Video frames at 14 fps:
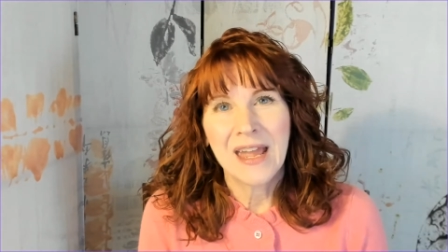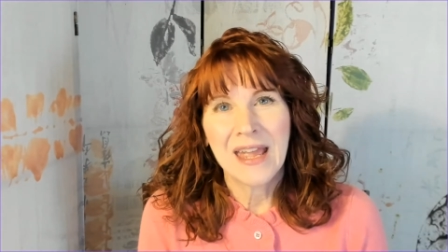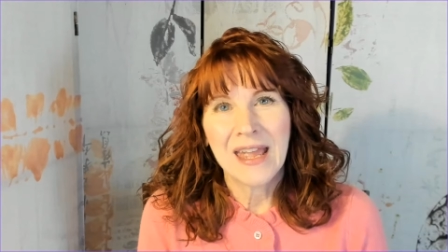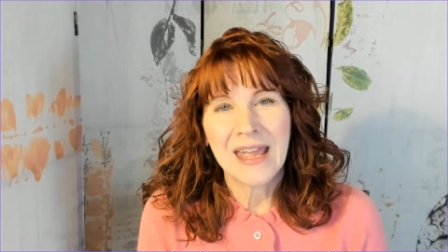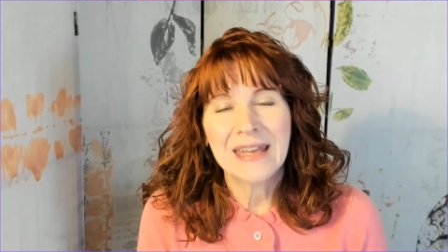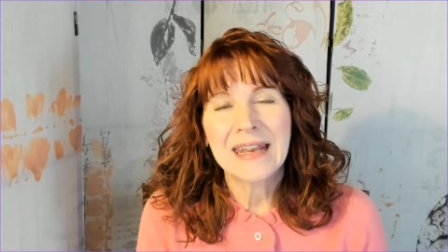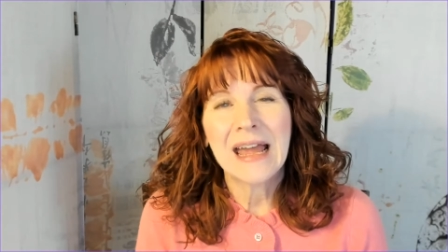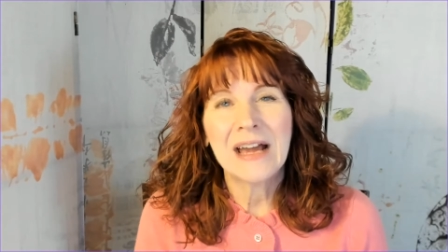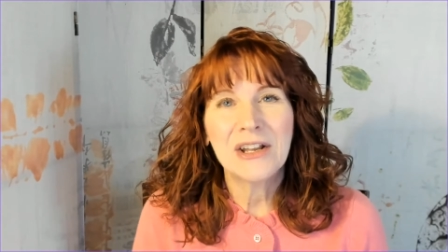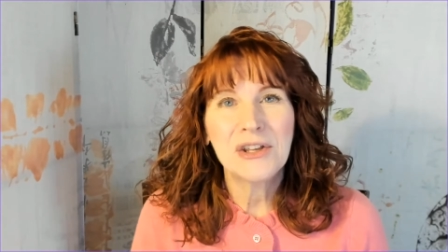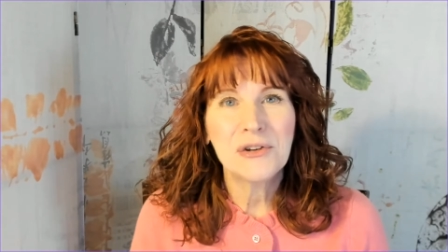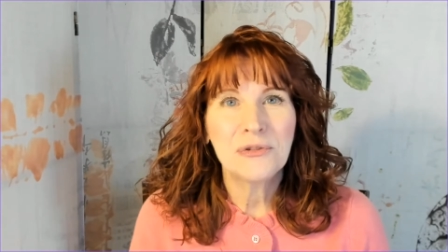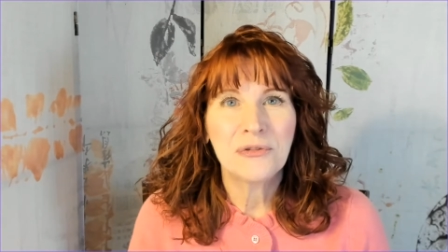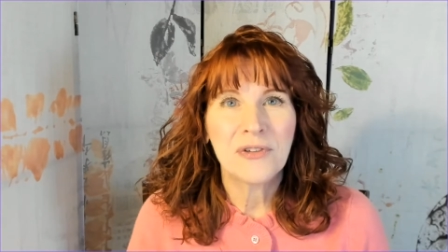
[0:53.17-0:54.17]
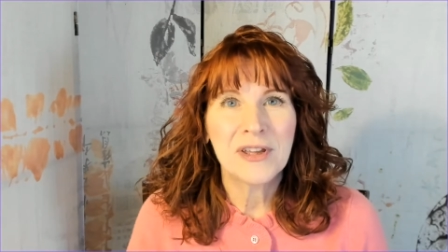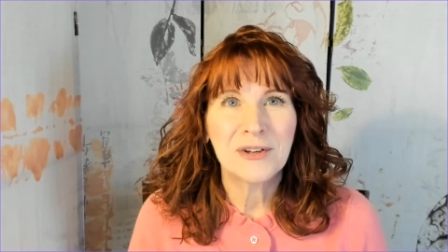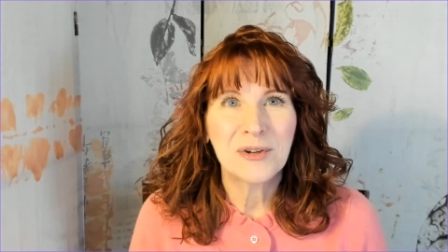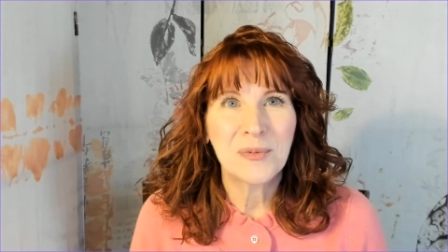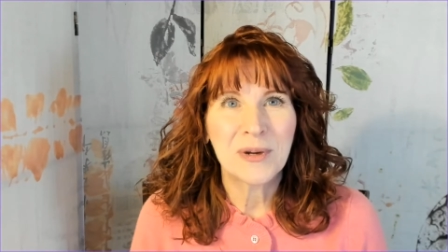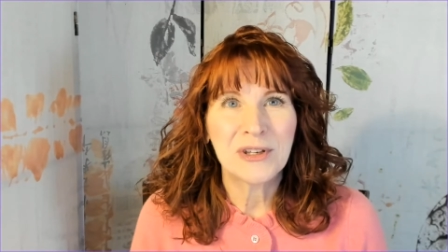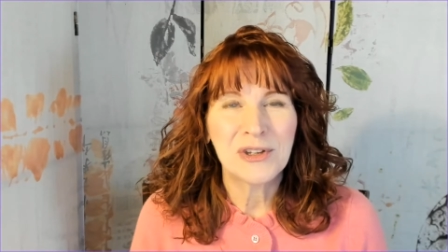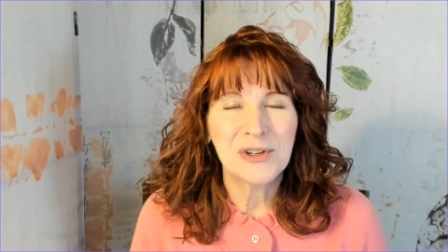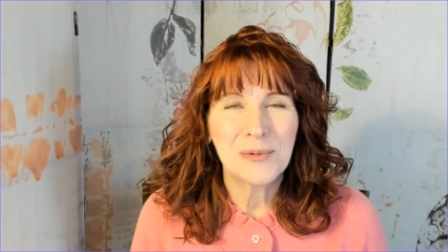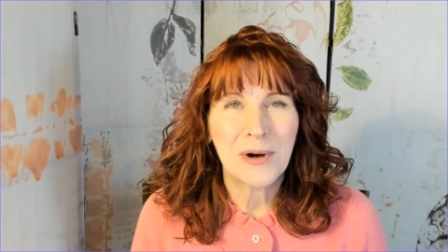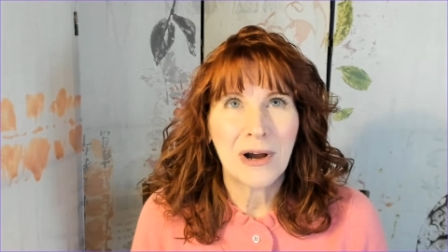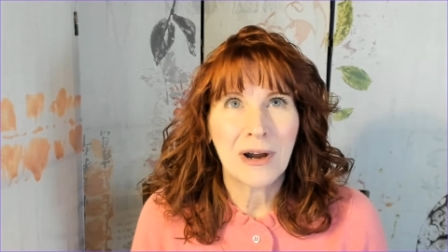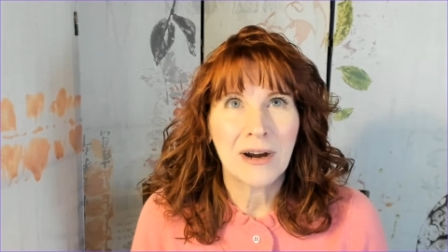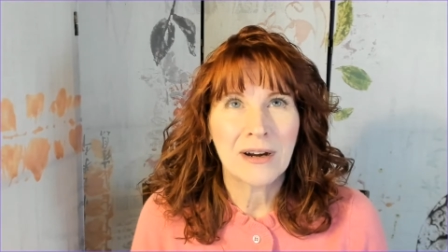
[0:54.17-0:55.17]
And how do you feel when you
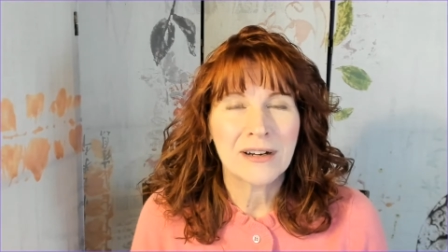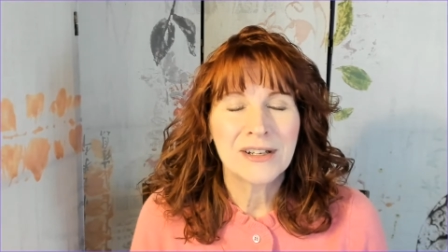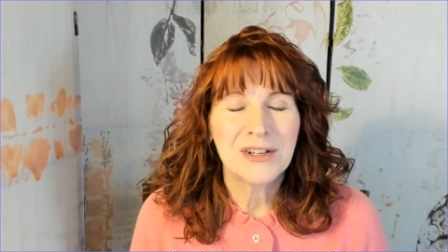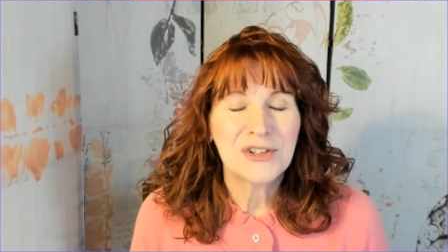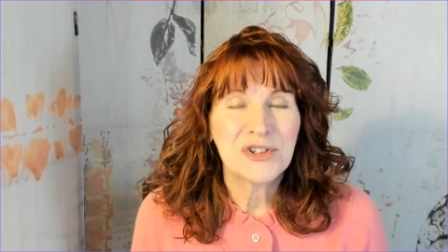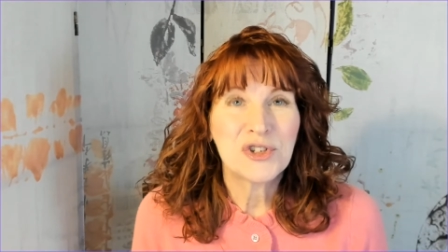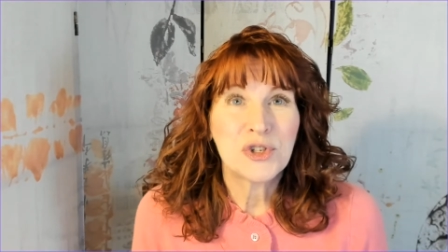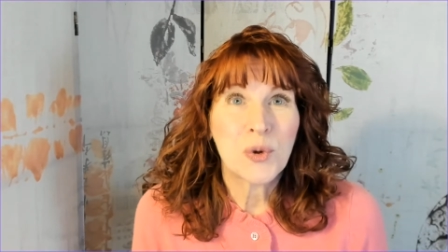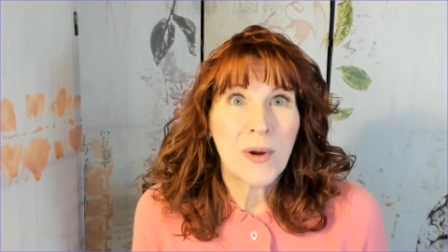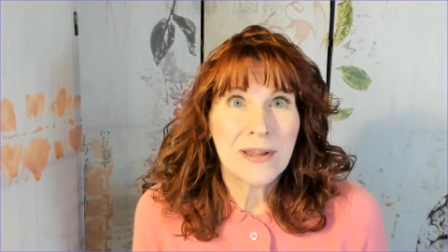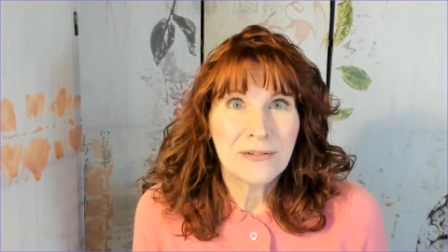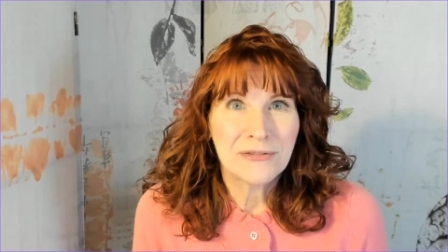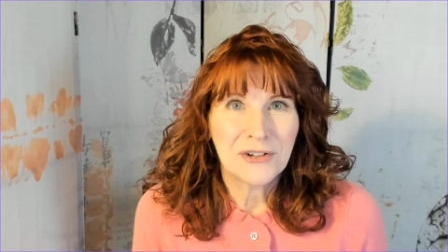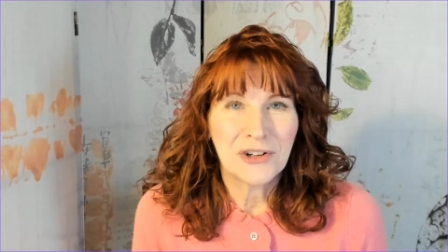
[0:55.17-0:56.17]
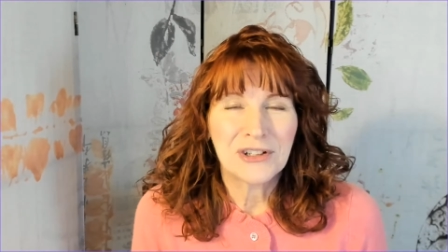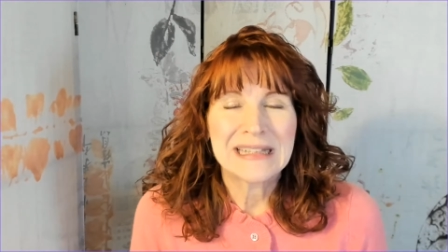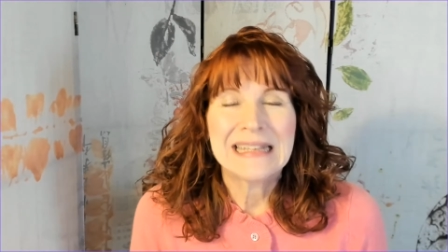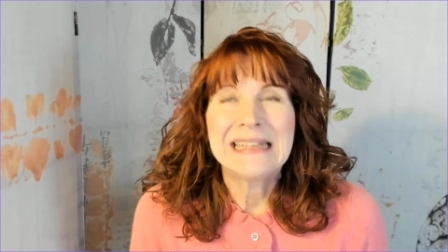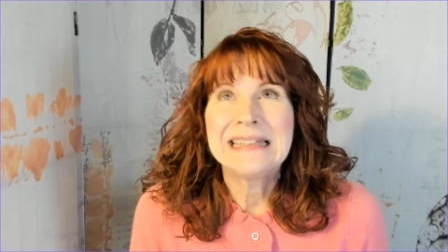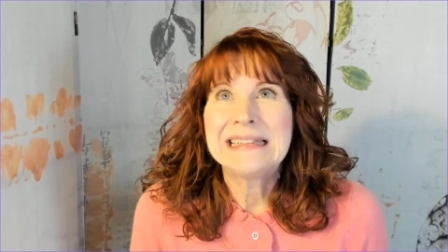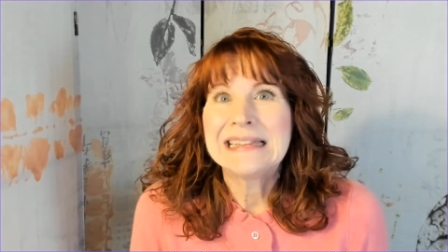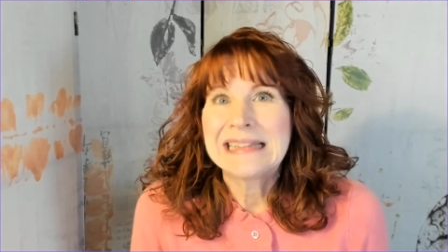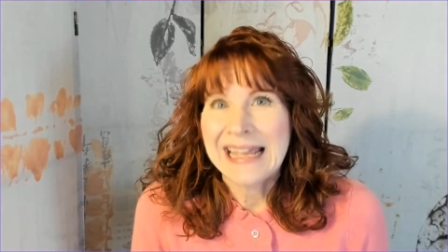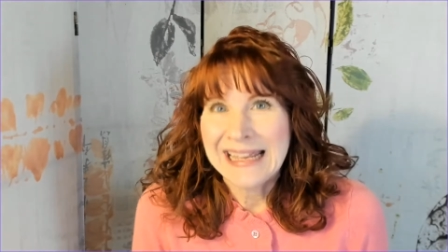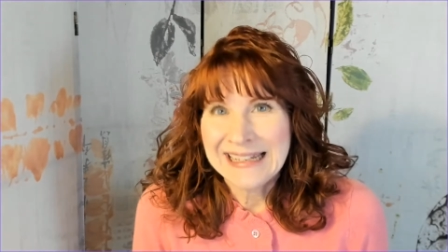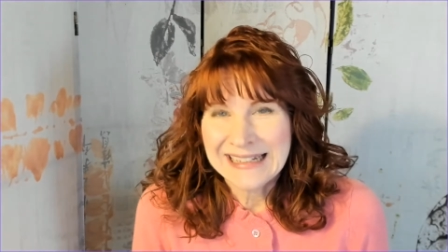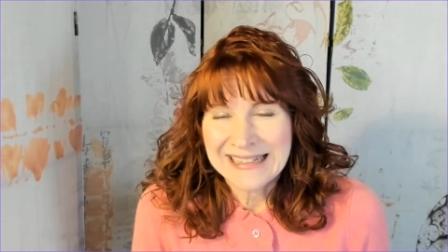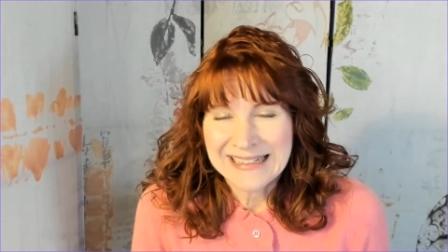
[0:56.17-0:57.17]
are joyful,
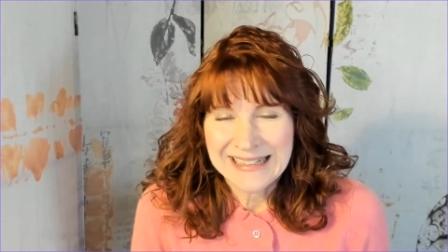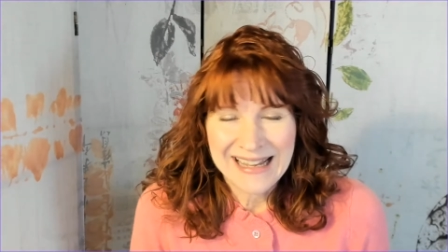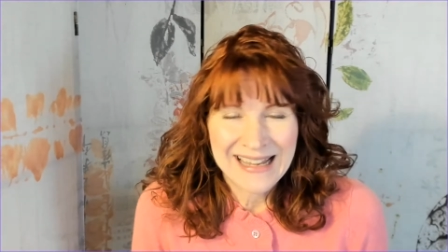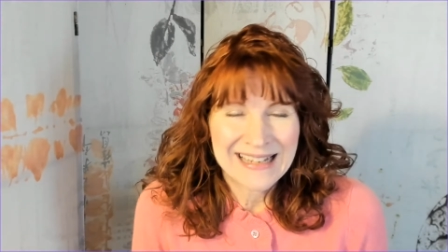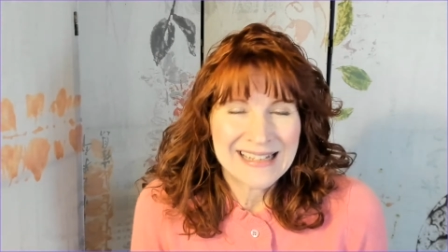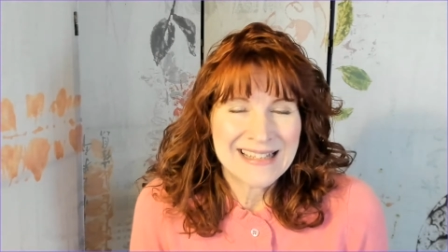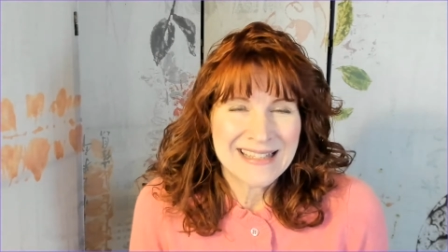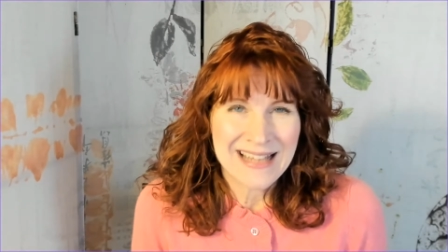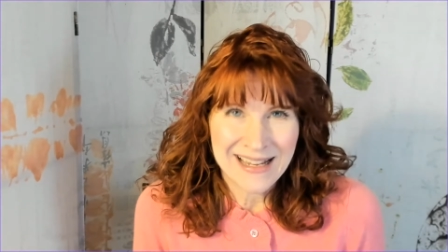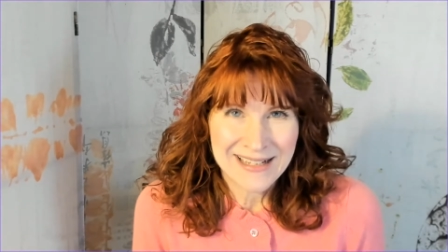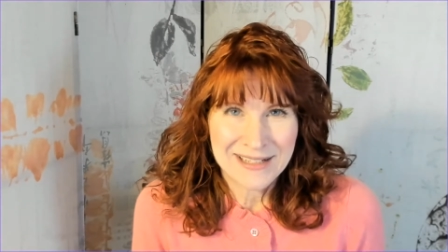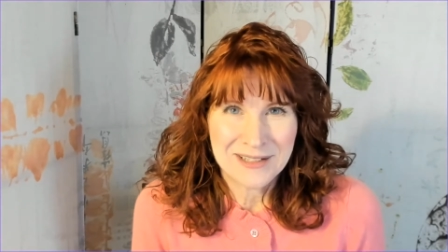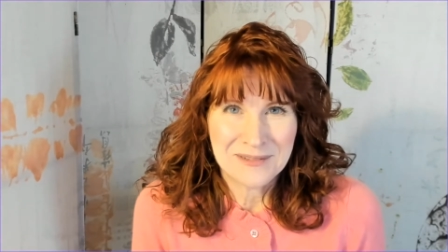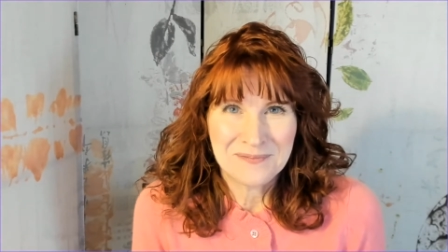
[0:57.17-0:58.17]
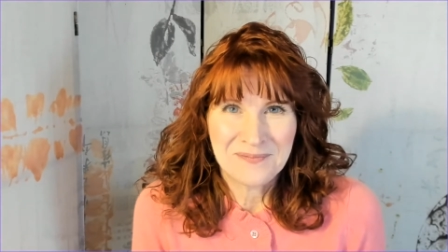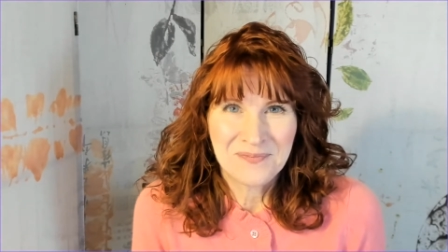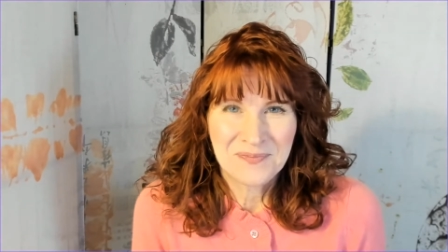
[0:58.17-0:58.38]
elated, excited?